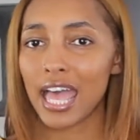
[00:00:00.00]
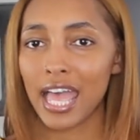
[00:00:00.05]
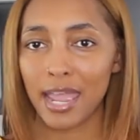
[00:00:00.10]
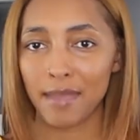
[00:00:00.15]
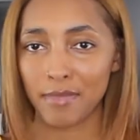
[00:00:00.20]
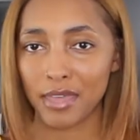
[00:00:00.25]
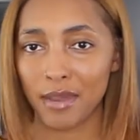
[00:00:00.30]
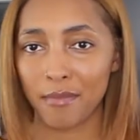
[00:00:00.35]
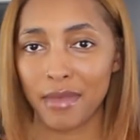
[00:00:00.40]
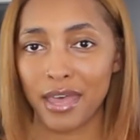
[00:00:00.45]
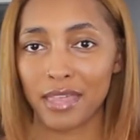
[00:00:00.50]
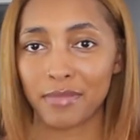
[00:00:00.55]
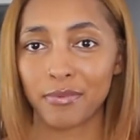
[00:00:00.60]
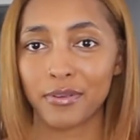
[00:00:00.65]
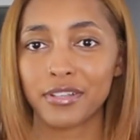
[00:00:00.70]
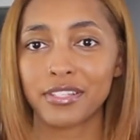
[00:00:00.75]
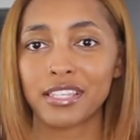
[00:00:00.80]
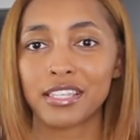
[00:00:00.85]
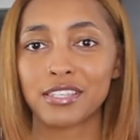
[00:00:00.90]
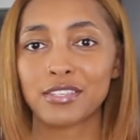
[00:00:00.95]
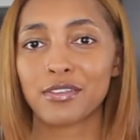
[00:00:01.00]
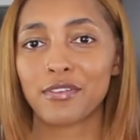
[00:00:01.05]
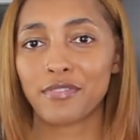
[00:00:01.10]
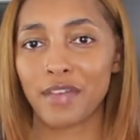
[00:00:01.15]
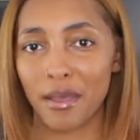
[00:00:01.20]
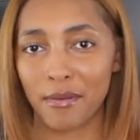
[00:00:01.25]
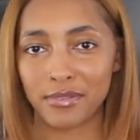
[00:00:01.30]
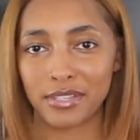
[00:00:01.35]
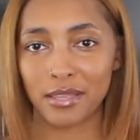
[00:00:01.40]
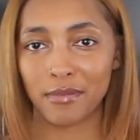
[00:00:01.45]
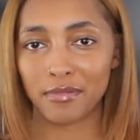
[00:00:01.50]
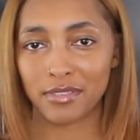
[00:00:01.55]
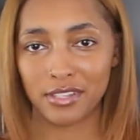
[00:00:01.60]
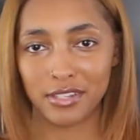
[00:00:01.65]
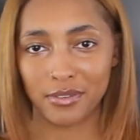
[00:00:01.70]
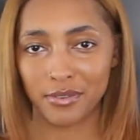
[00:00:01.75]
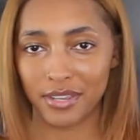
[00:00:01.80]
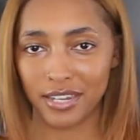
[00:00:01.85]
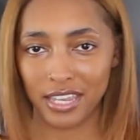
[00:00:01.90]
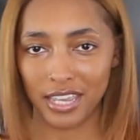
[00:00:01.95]
I'm not a math person, so if I was able to
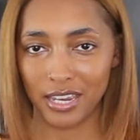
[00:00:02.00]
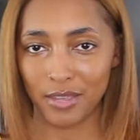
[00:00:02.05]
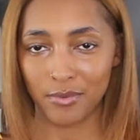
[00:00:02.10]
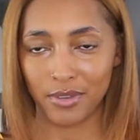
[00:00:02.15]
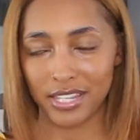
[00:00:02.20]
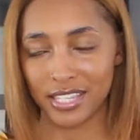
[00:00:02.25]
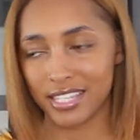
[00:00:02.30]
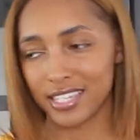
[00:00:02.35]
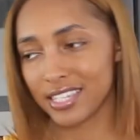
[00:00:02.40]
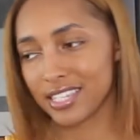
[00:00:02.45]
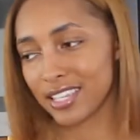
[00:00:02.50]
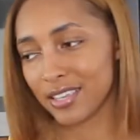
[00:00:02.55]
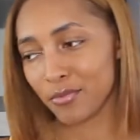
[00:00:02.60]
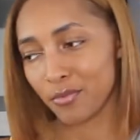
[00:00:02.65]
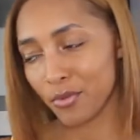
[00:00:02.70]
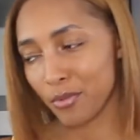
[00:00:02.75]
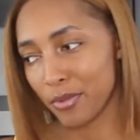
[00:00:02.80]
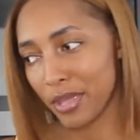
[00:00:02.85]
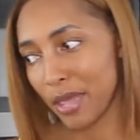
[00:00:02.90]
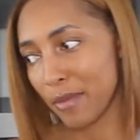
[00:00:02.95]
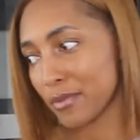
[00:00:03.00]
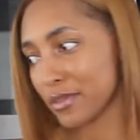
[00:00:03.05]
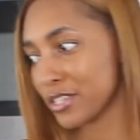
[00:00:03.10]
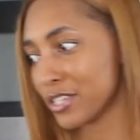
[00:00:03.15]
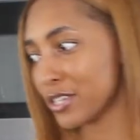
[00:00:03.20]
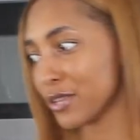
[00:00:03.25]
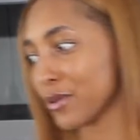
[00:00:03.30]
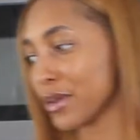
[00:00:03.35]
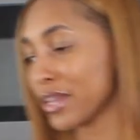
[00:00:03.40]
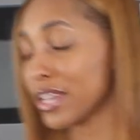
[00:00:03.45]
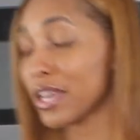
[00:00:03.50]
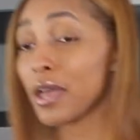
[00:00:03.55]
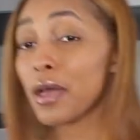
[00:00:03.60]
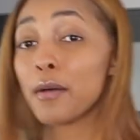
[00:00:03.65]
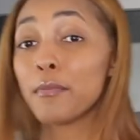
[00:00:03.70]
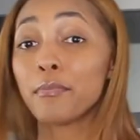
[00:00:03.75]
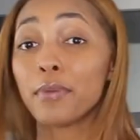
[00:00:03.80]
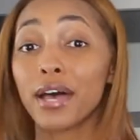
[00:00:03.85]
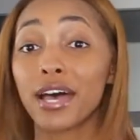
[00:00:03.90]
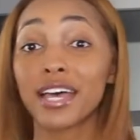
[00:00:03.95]
do it, anyone will be able to do it.
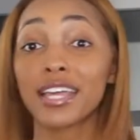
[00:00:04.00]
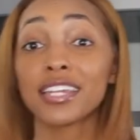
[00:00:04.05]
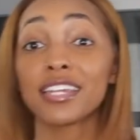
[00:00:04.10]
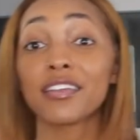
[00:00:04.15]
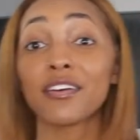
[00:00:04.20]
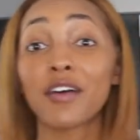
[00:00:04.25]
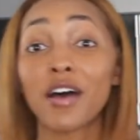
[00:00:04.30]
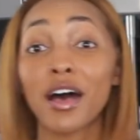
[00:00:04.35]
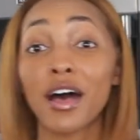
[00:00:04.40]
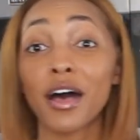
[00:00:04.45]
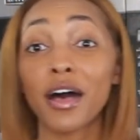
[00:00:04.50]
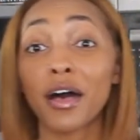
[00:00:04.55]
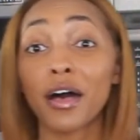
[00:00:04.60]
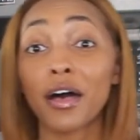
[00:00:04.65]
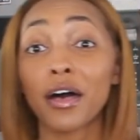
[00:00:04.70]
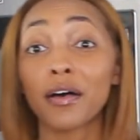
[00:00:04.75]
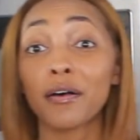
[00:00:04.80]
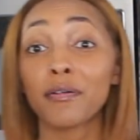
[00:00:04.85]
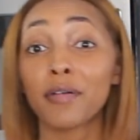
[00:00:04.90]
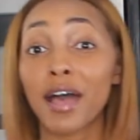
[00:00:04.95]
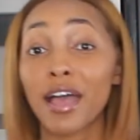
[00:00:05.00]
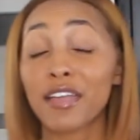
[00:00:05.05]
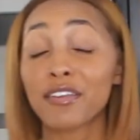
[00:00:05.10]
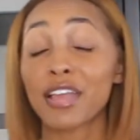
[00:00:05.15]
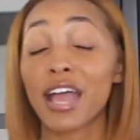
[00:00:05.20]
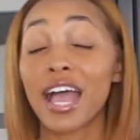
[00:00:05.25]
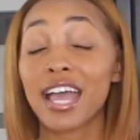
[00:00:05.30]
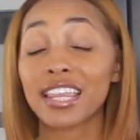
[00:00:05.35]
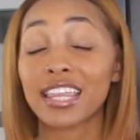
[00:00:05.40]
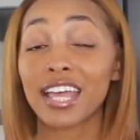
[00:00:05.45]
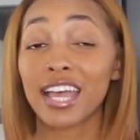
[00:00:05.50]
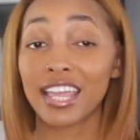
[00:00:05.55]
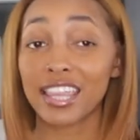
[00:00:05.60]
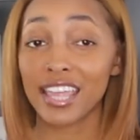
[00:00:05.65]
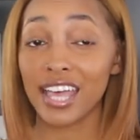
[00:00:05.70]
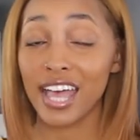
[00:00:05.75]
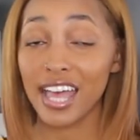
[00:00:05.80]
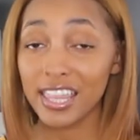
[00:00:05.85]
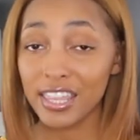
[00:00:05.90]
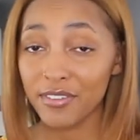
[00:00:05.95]
But uh, I highly,
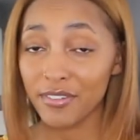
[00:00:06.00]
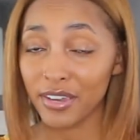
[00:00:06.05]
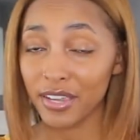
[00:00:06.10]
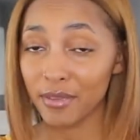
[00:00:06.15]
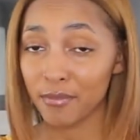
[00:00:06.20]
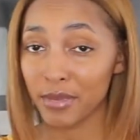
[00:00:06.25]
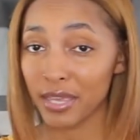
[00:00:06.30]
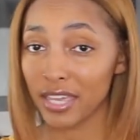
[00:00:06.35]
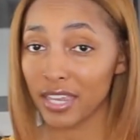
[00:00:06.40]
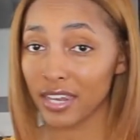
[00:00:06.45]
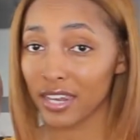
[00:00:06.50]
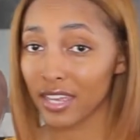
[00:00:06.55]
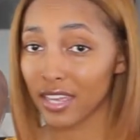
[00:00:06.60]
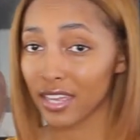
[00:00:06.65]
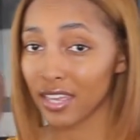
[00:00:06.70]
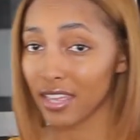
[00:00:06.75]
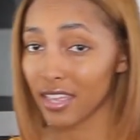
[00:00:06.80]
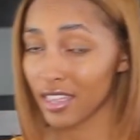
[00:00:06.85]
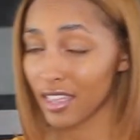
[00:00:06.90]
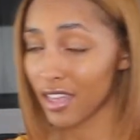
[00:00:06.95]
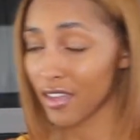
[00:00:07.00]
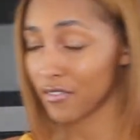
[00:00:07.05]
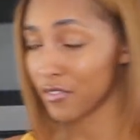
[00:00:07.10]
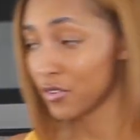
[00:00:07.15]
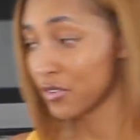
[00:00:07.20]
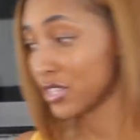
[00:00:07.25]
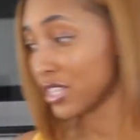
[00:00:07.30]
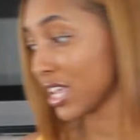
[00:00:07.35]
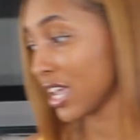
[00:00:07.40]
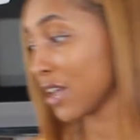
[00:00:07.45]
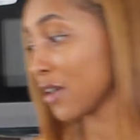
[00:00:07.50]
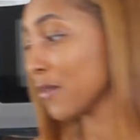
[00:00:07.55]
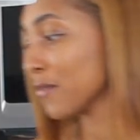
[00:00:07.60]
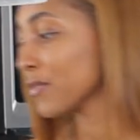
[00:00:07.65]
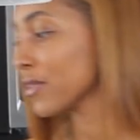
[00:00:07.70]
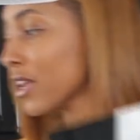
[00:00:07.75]
highly, highly recommend a food scale.